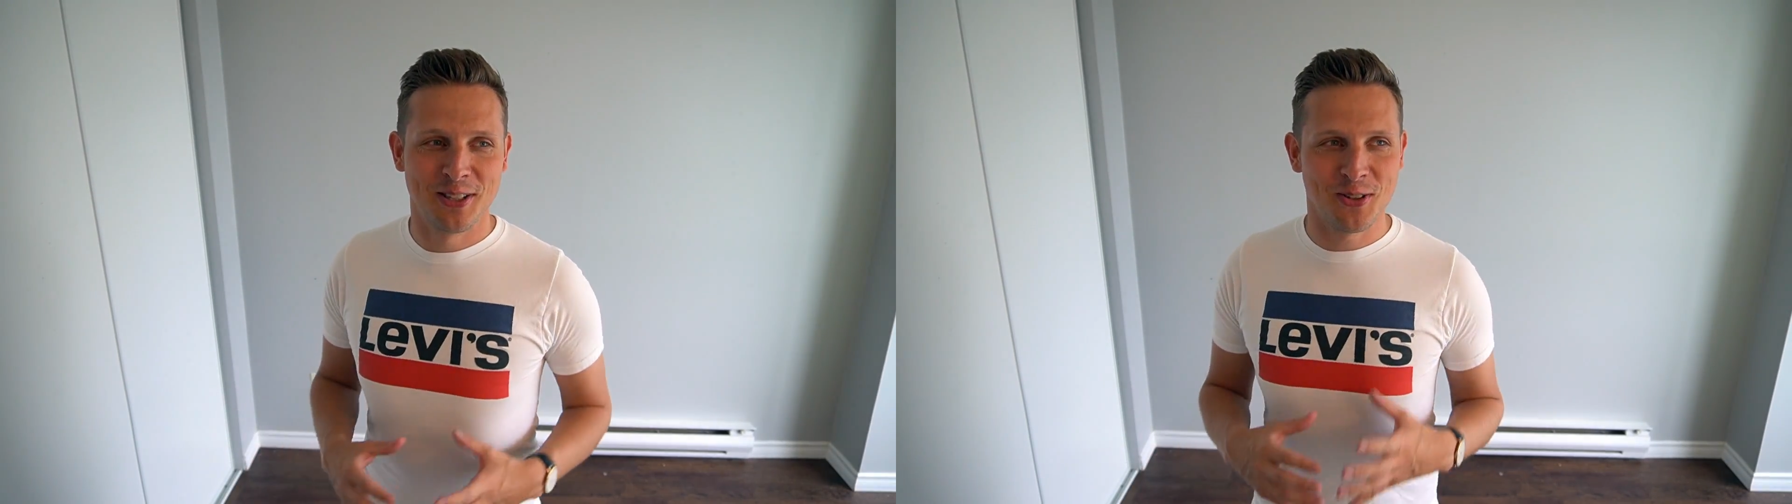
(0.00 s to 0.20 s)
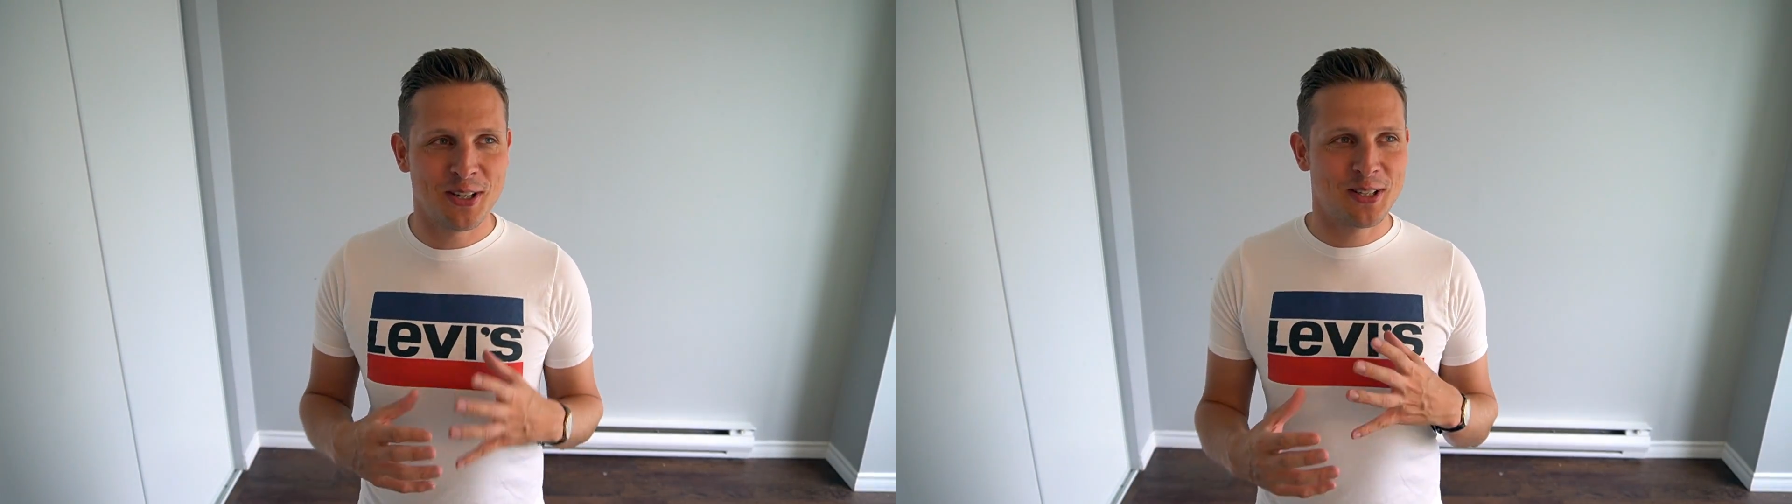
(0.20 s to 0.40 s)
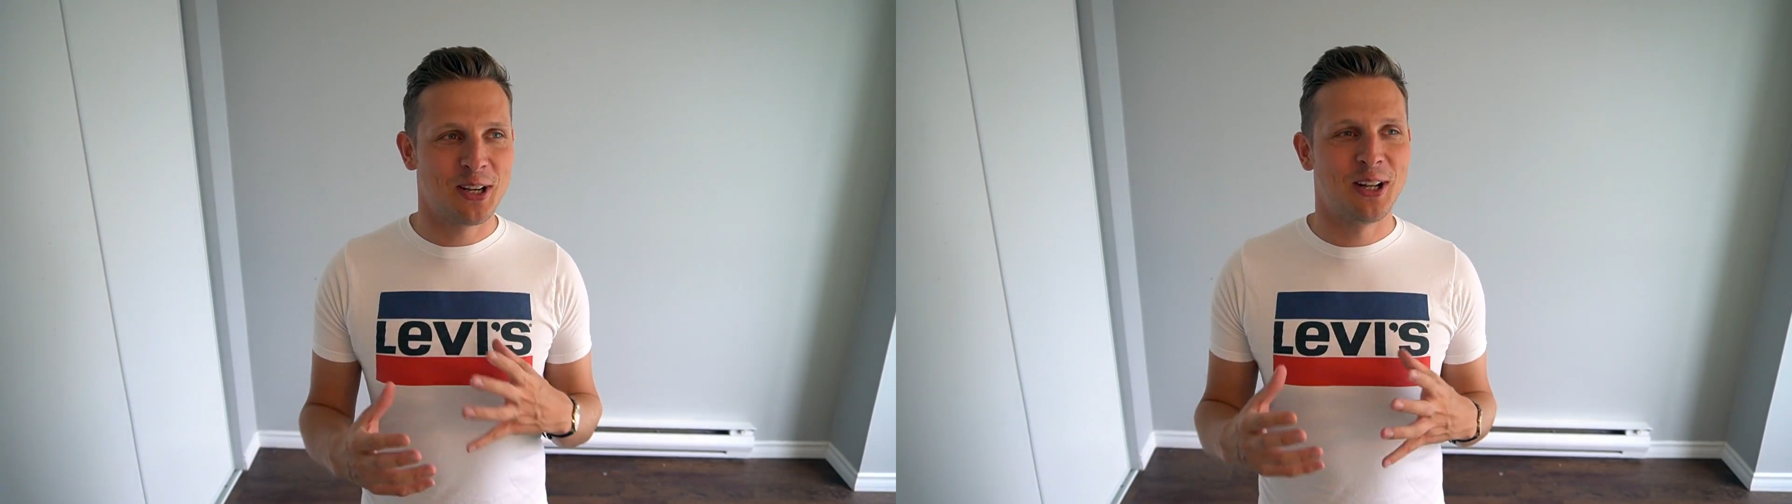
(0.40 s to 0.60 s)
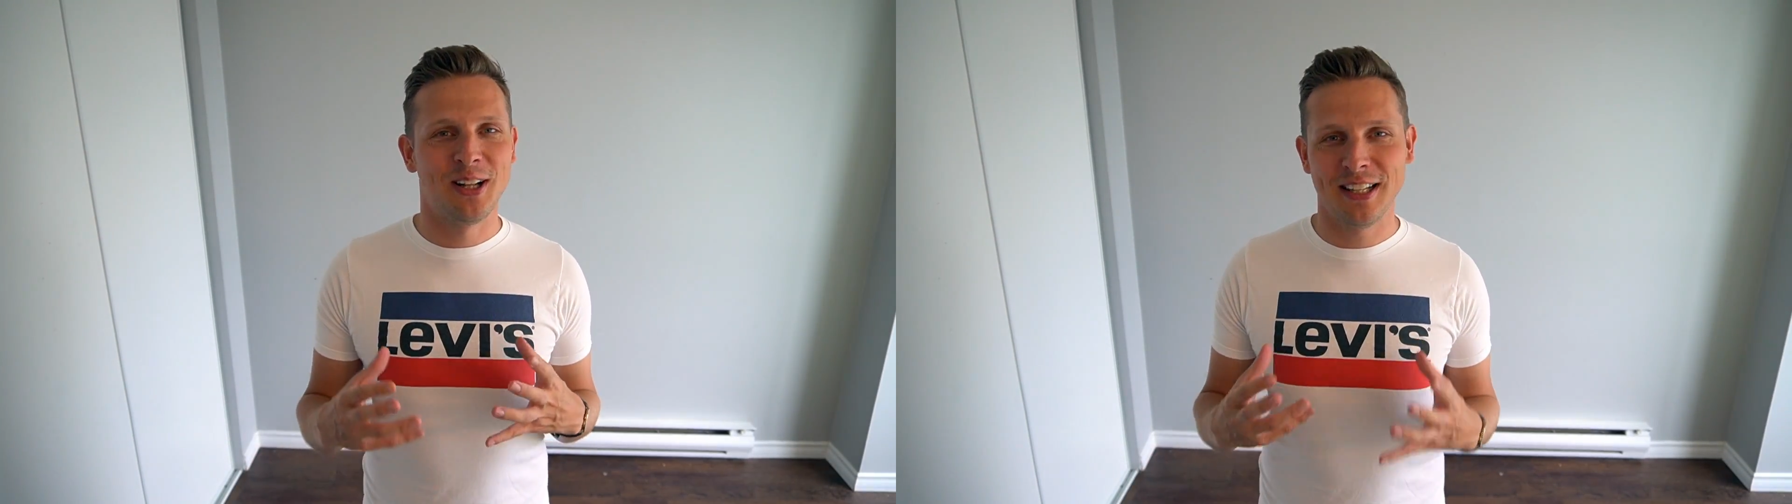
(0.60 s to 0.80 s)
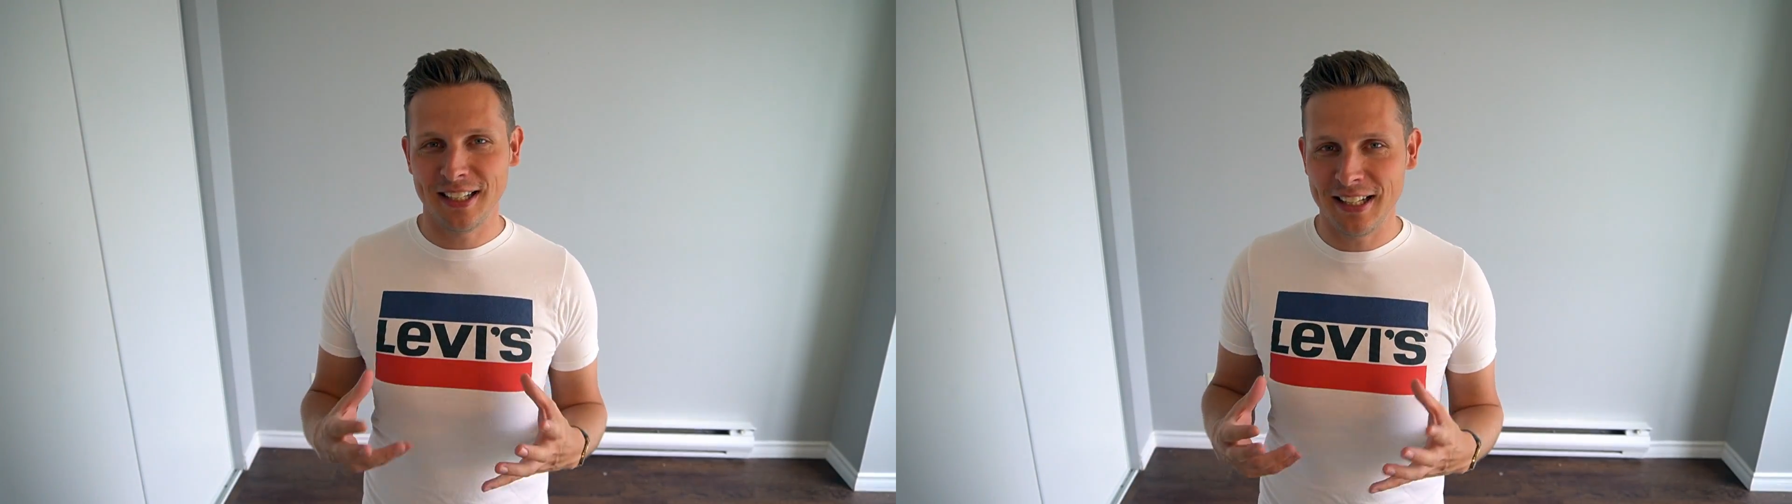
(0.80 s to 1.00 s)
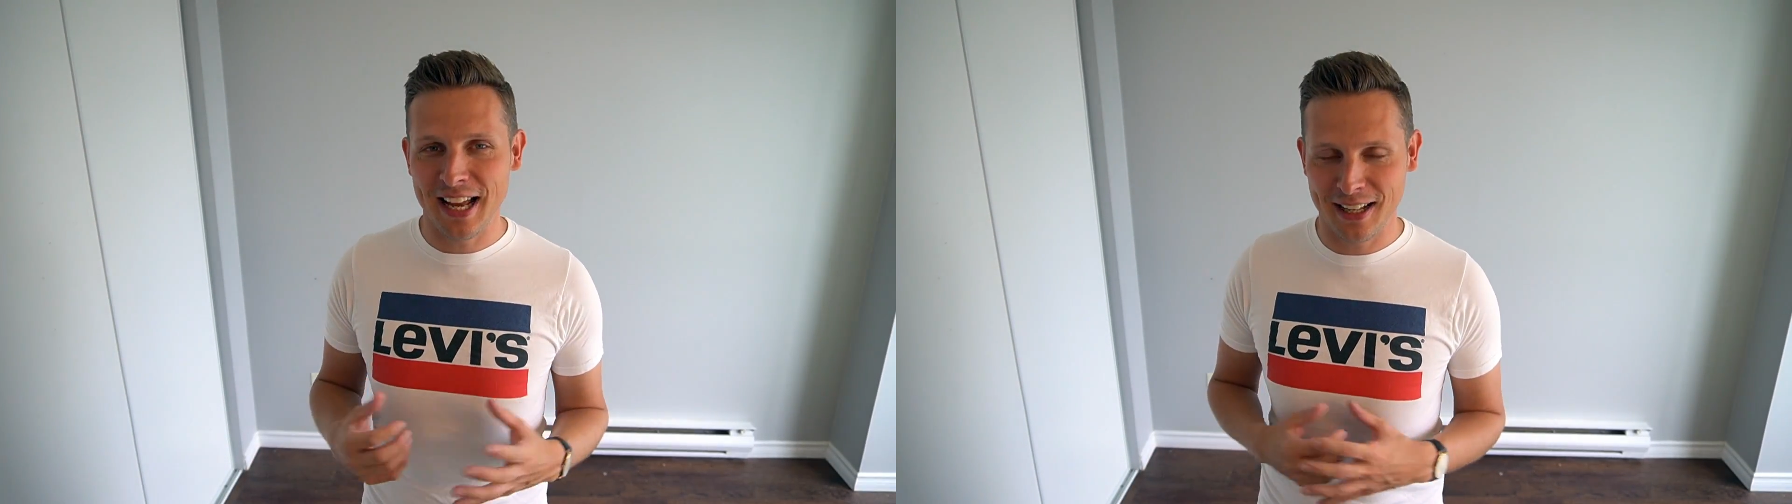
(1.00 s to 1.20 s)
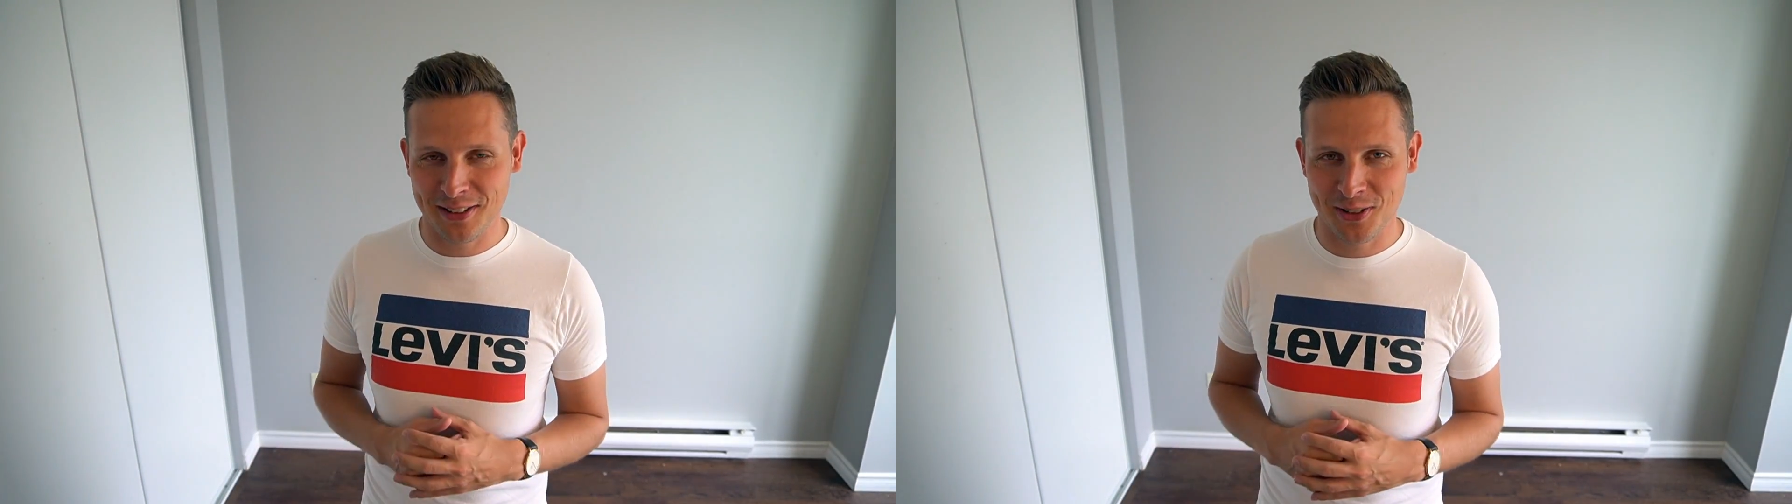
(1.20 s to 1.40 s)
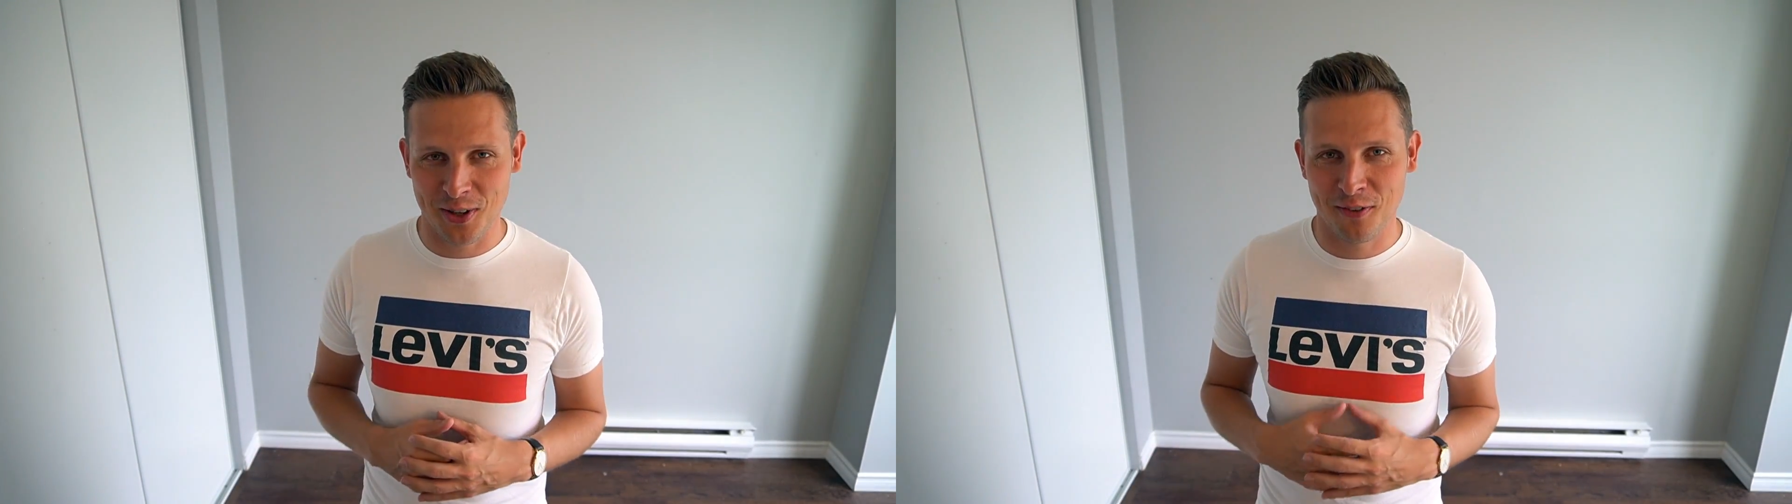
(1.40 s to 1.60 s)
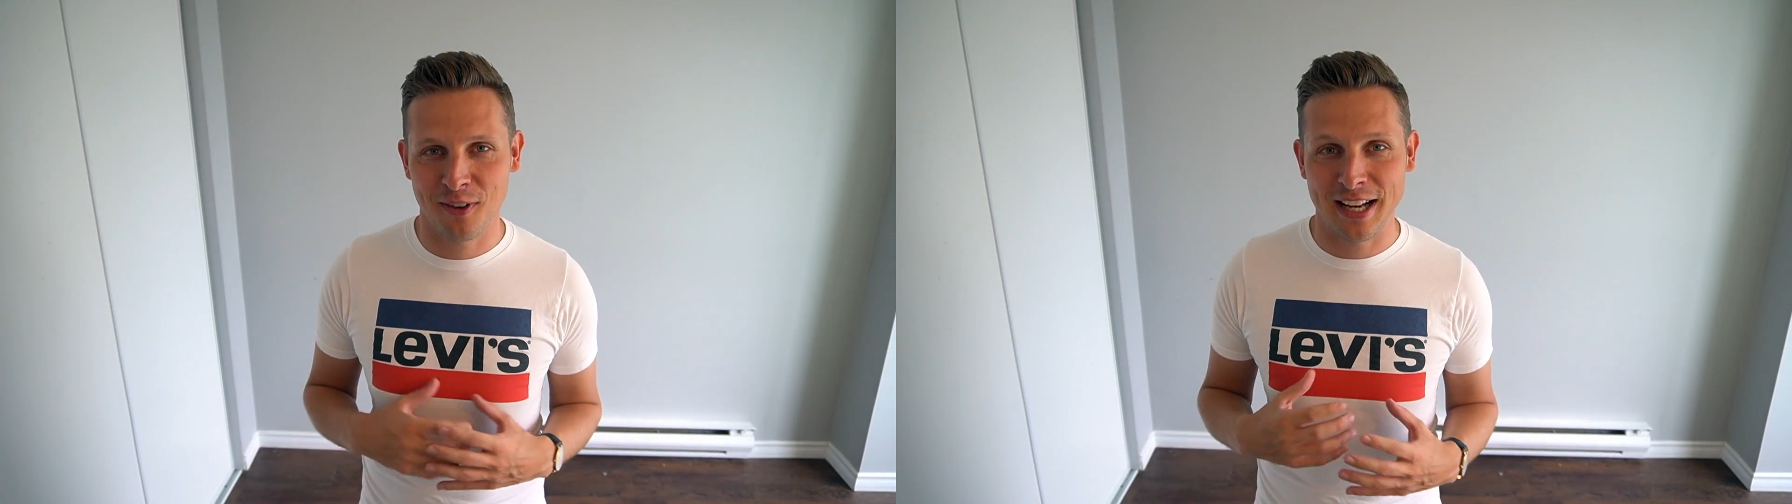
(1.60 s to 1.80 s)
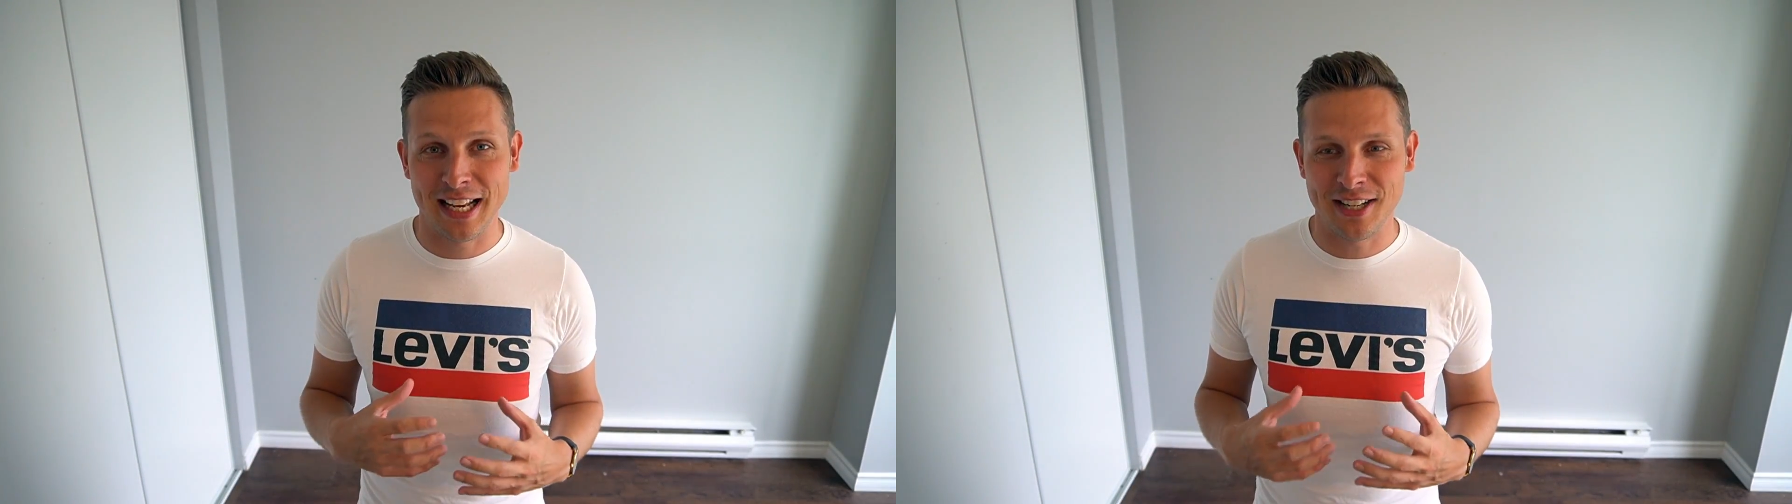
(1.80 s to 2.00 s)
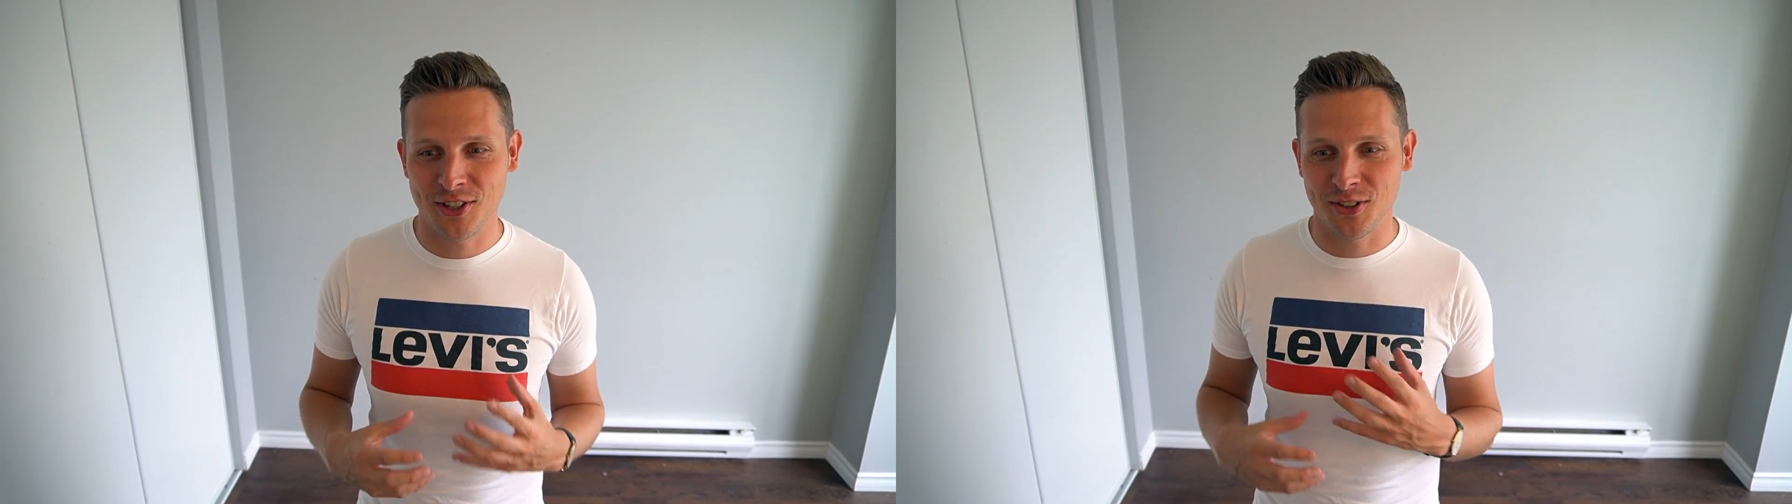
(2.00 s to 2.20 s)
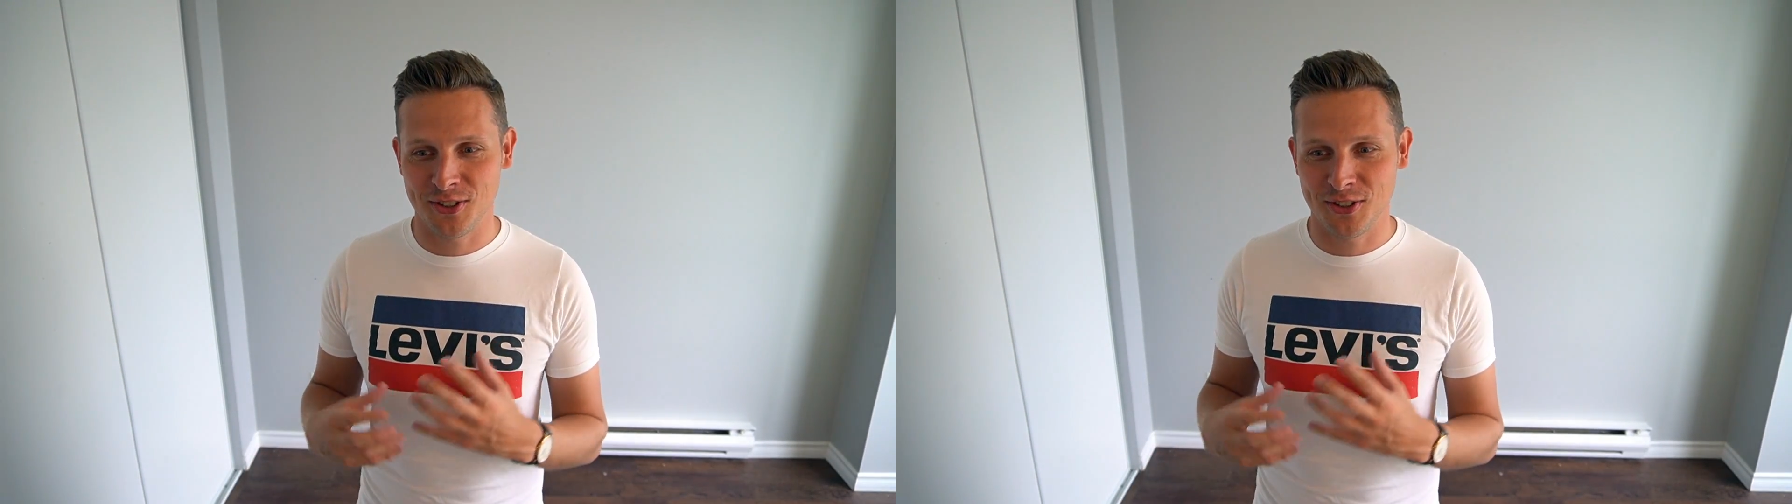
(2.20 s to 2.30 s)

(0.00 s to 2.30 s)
So there's a clearly also a financial